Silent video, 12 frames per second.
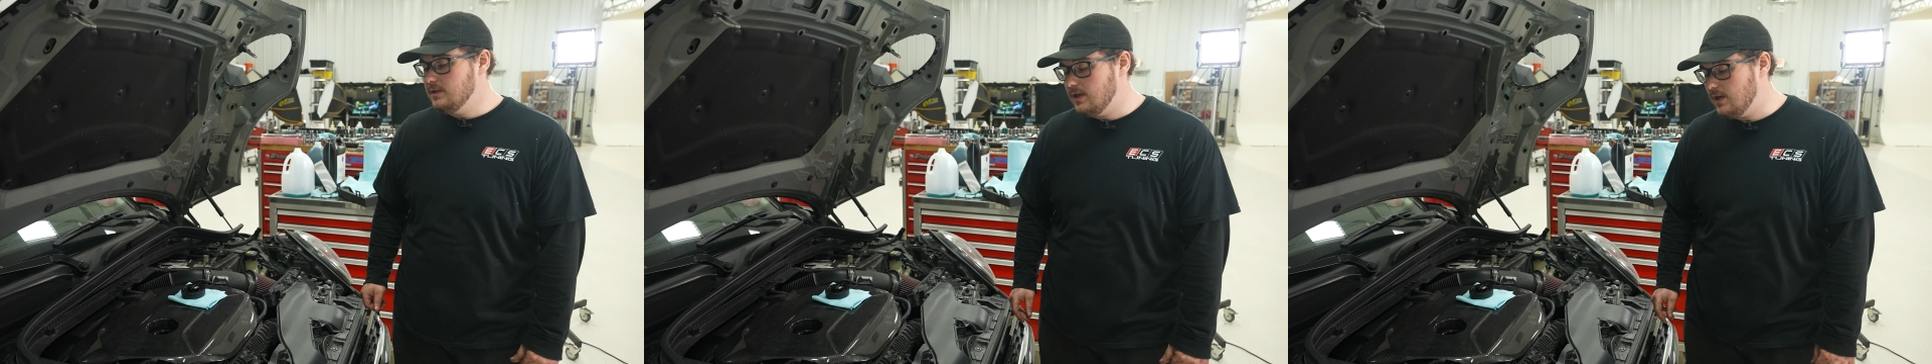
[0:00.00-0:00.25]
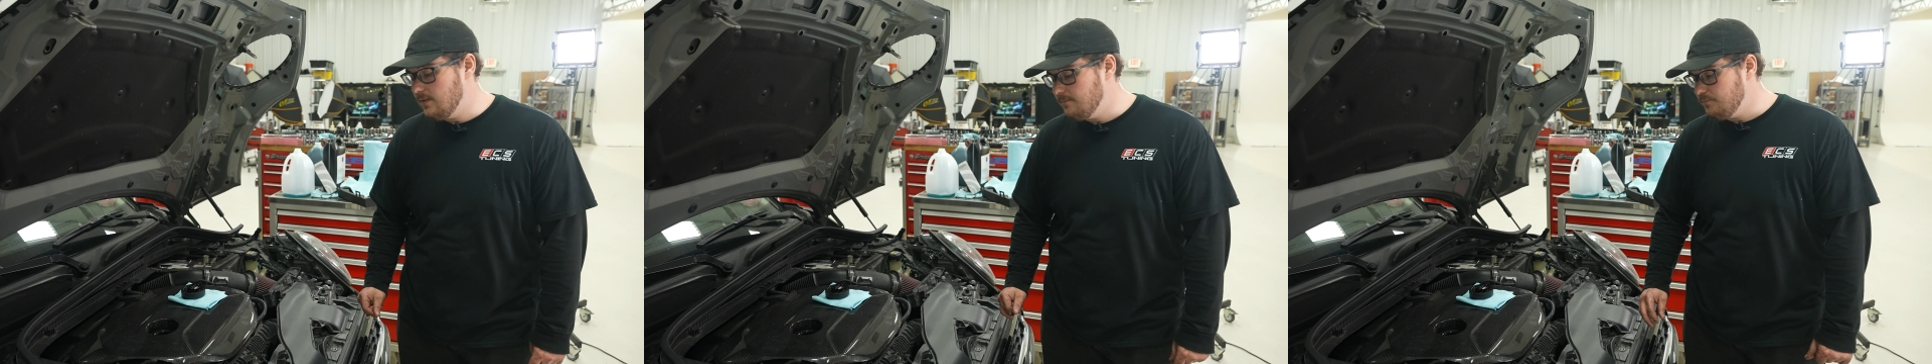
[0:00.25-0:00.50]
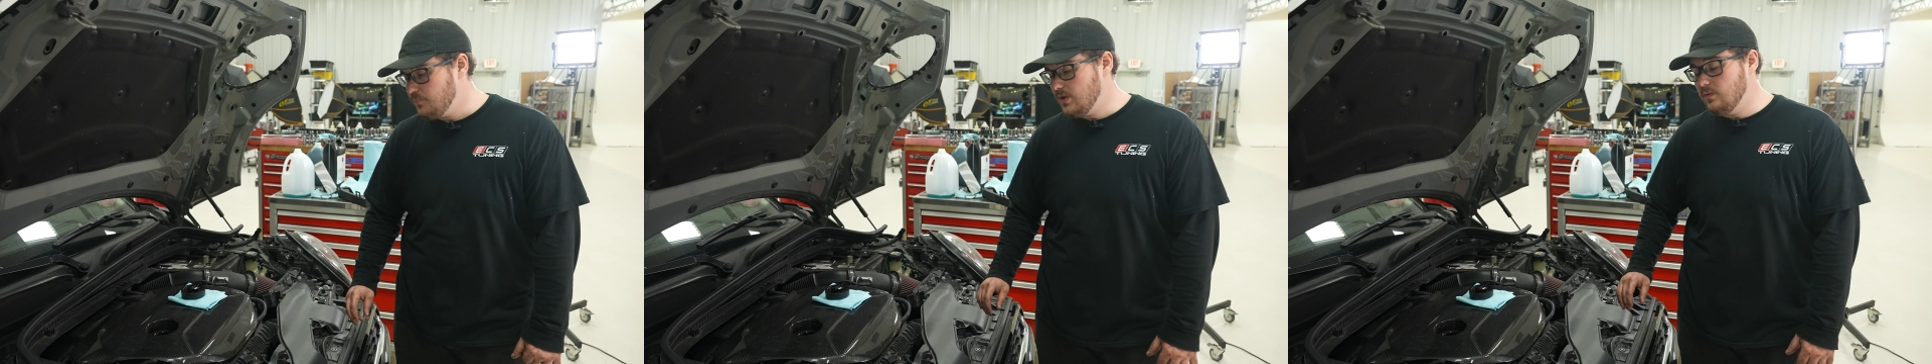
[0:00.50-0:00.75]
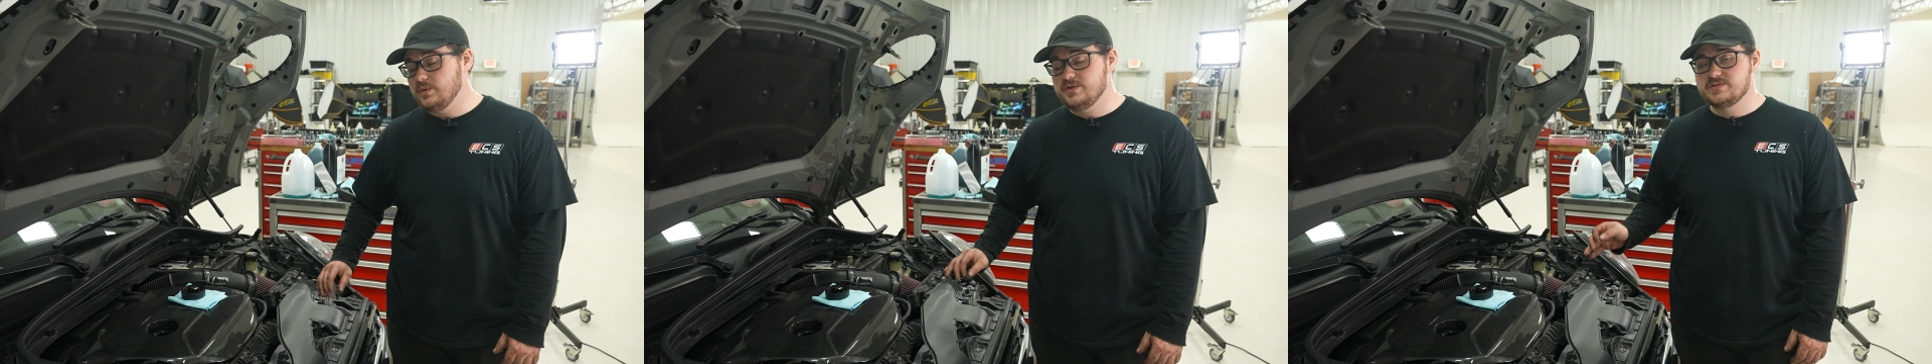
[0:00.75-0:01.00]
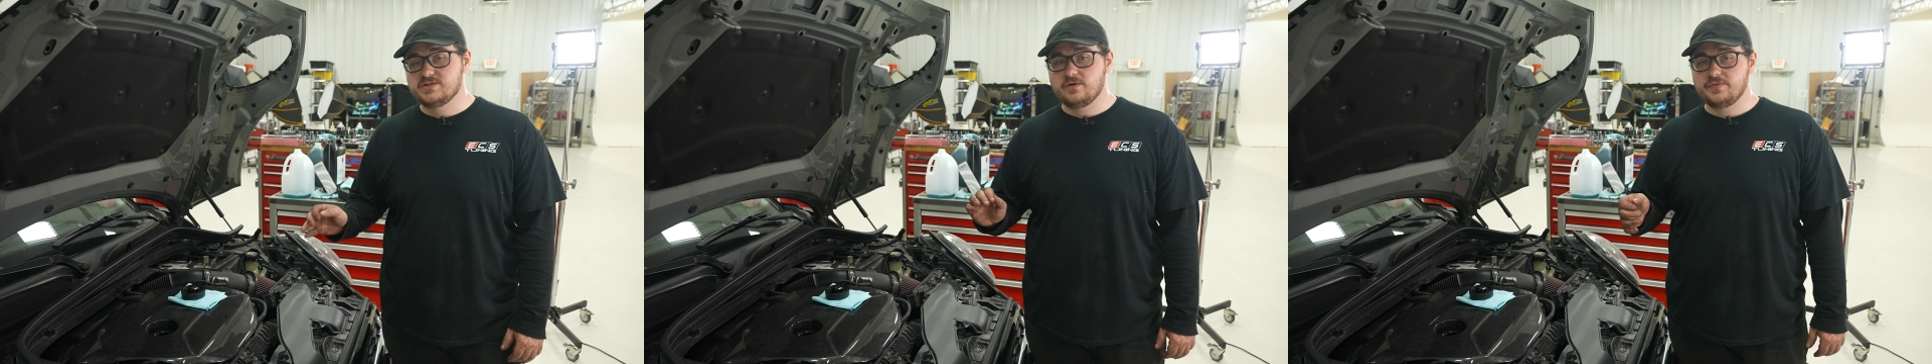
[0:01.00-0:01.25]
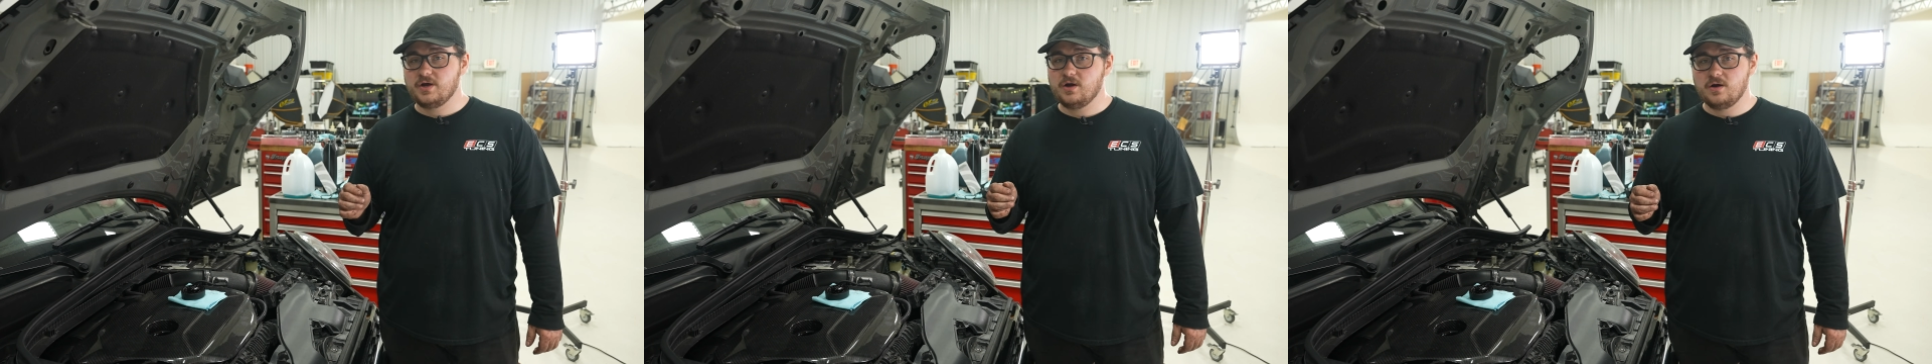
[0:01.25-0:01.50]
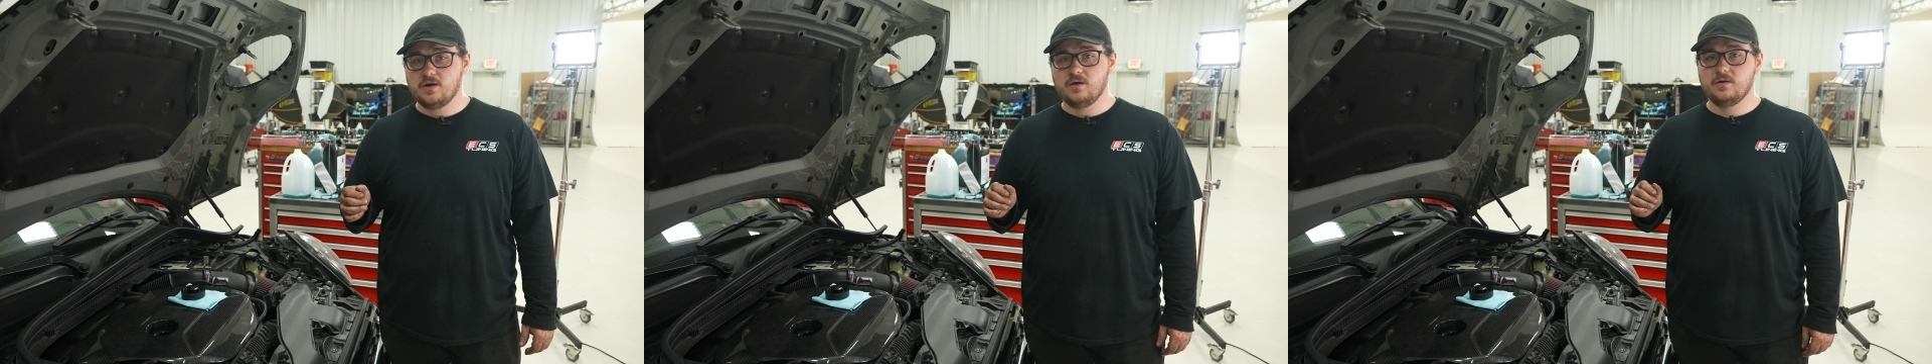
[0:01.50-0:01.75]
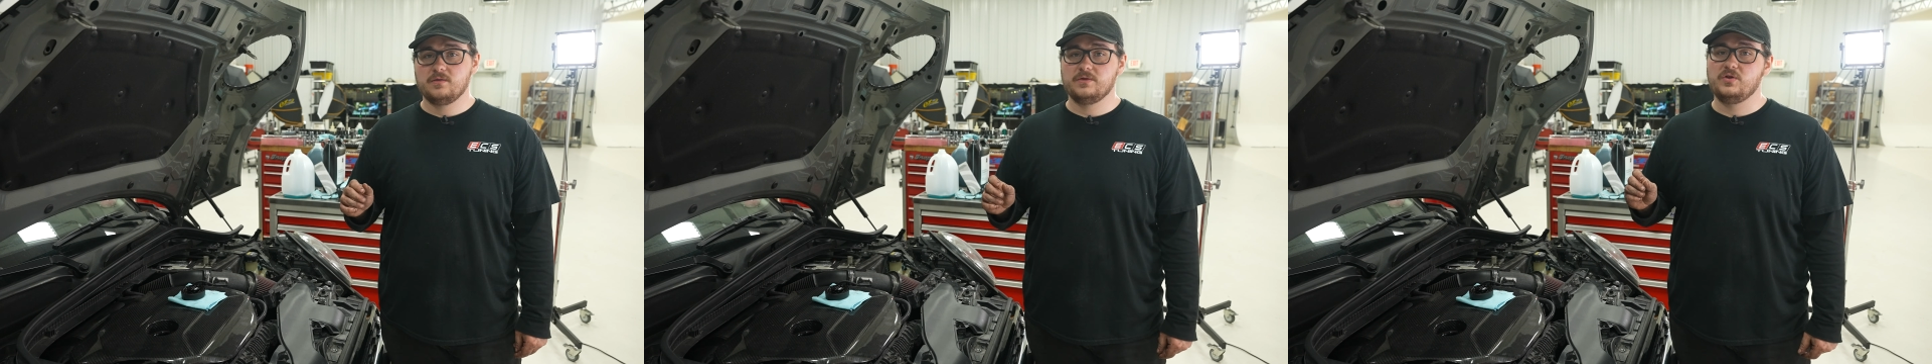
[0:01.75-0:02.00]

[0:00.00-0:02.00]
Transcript: When you start the car,